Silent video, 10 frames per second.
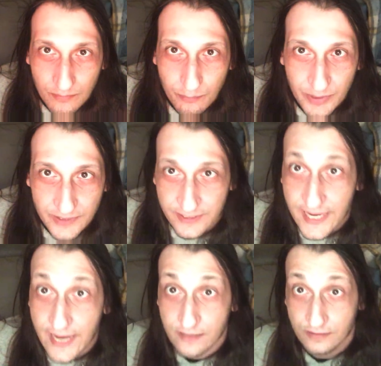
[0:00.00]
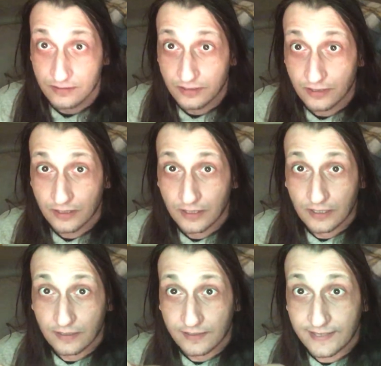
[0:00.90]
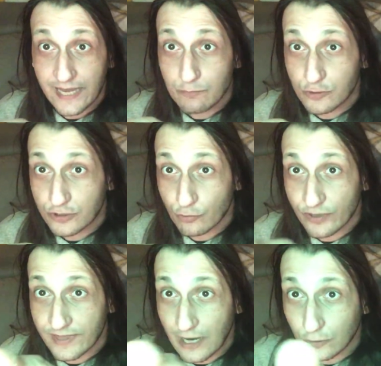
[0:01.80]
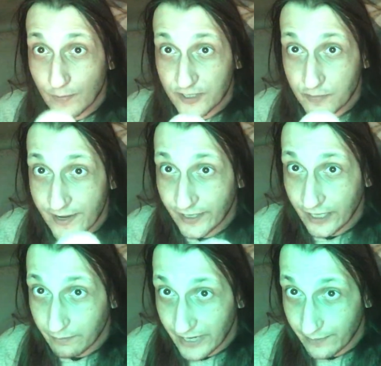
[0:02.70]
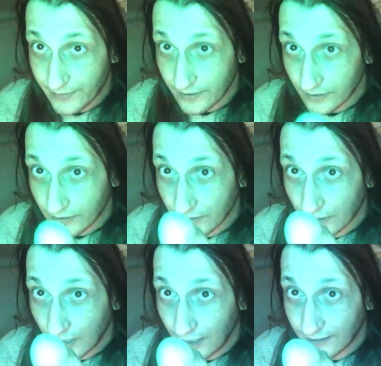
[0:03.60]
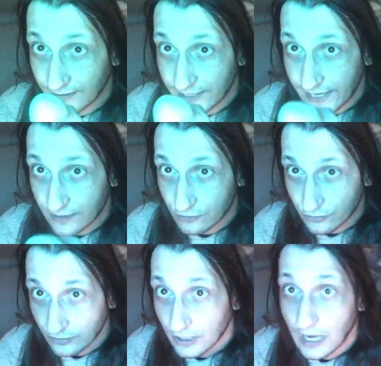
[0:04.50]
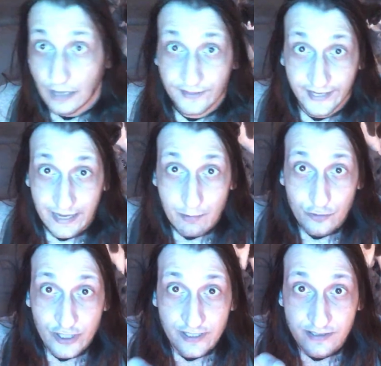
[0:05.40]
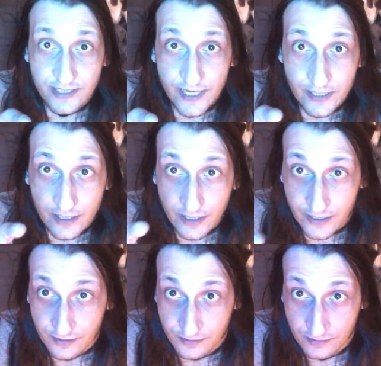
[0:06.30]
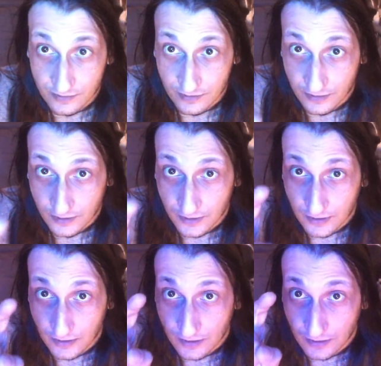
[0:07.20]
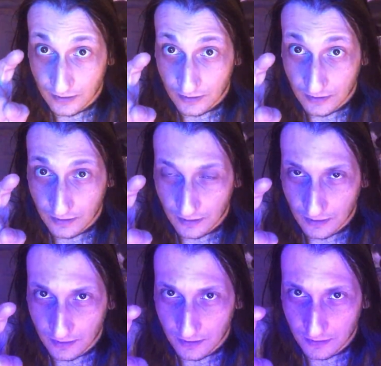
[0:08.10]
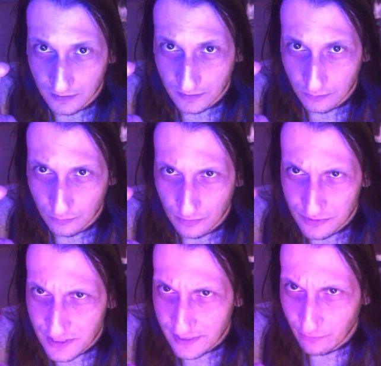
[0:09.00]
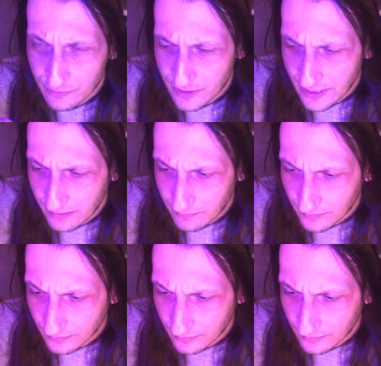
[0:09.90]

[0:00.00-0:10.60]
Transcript: But yes, games without matchmaking maybe are the answer. The game I was gonna say is what's the name?